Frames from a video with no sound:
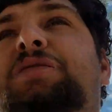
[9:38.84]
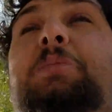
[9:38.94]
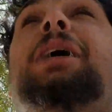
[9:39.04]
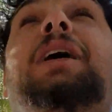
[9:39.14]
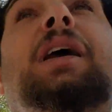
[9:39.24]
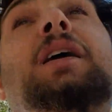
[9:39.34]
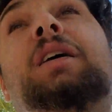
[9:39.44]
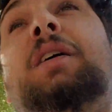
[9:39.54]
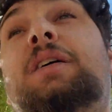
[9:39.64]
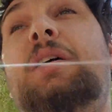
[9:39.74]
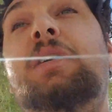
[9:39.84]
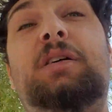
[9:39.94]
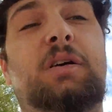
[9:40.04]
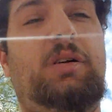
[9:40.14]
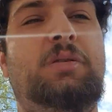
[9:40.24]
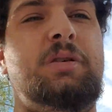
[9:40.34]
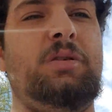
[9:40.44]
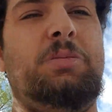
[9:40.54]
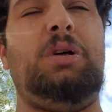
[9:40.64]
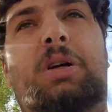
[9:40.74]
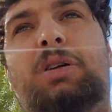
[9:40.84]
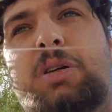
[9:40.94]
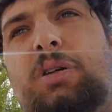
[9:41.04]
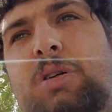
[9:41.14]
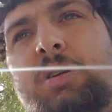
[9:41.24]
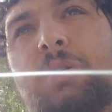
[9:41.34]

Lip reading: for me, when you were playing on